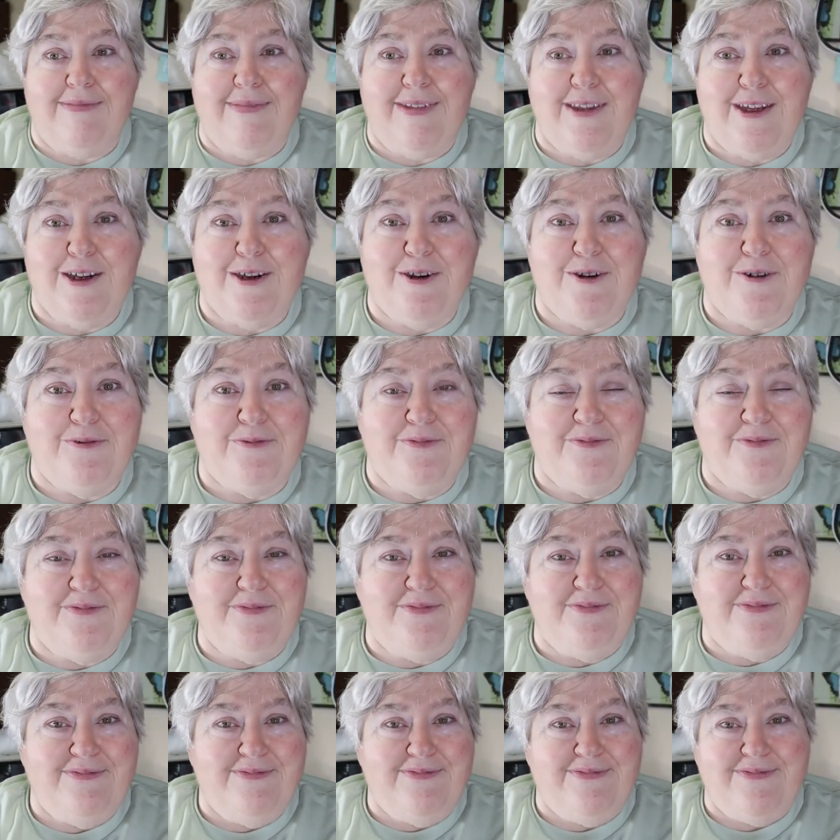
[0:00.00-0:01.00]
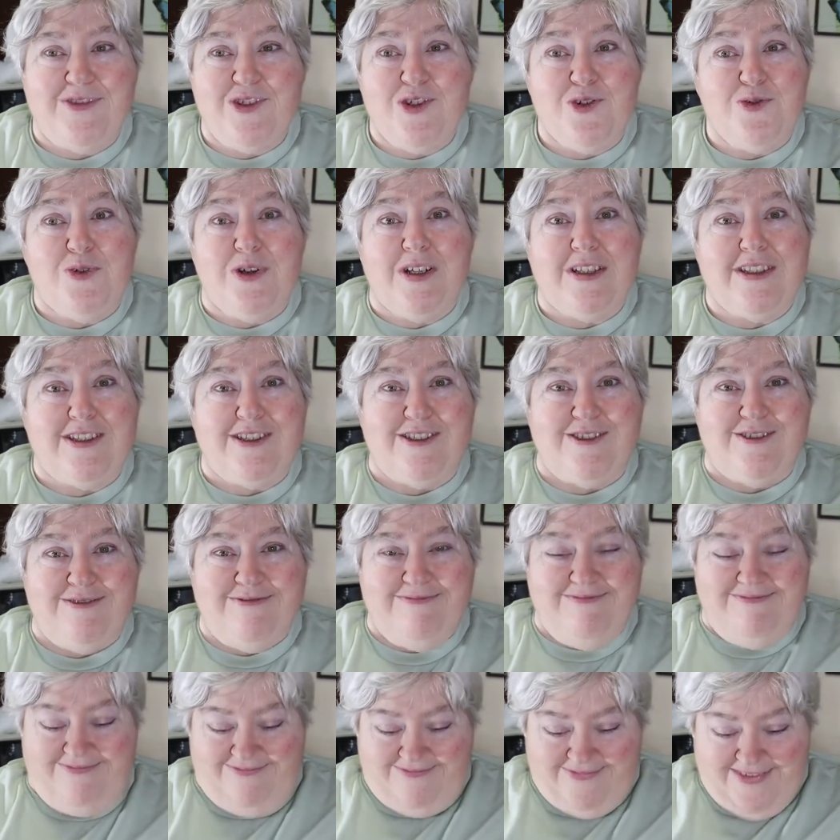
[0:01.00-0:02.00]
No, don't want to.
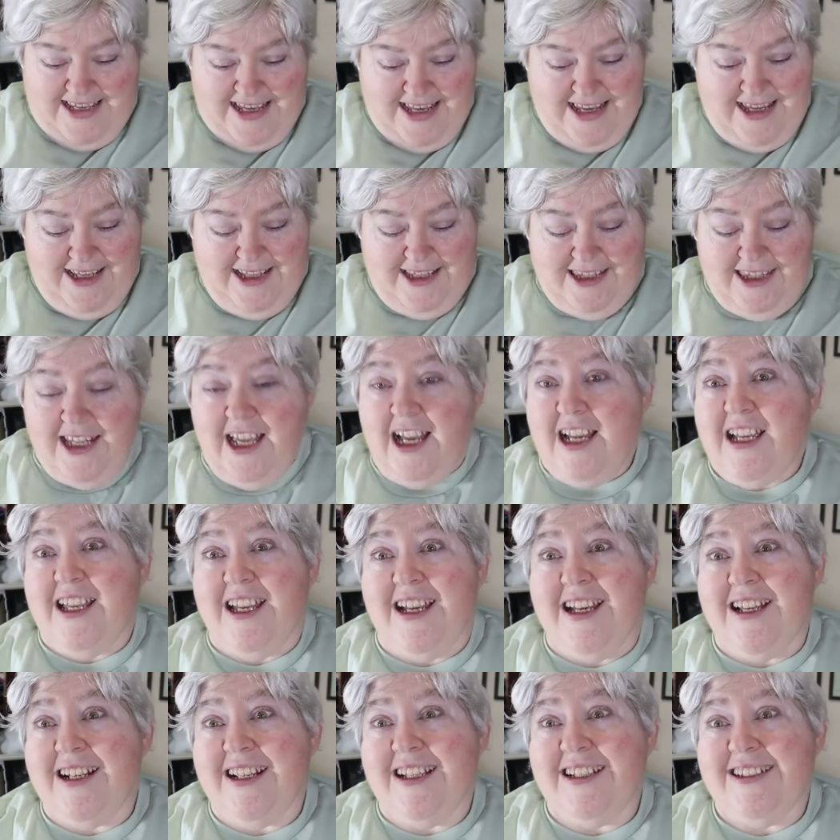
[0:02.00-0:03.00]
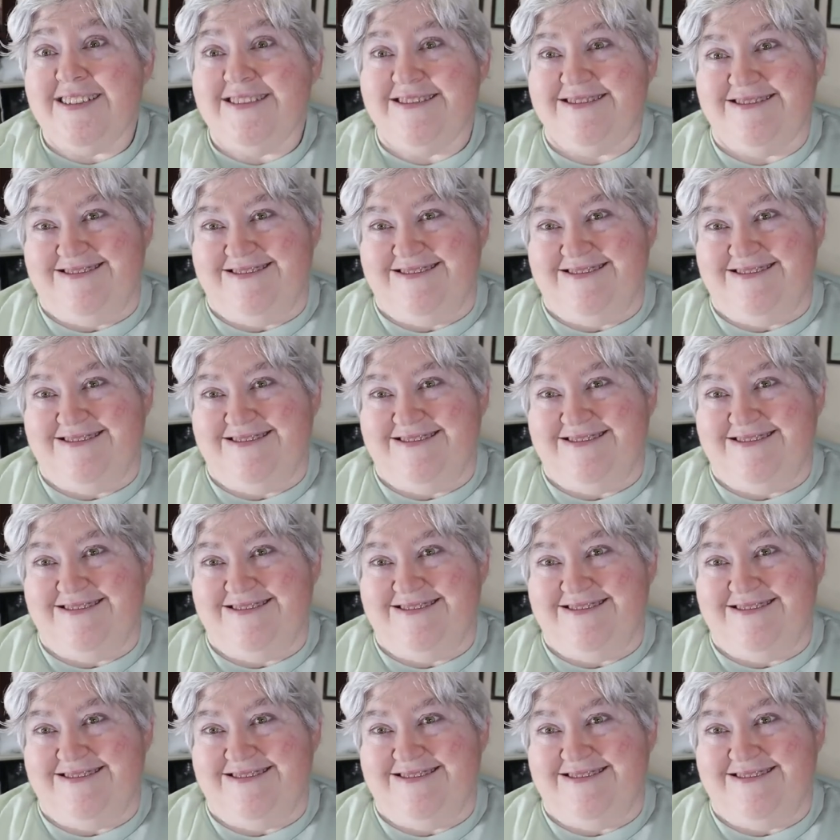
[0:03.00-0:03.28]
Not gonna.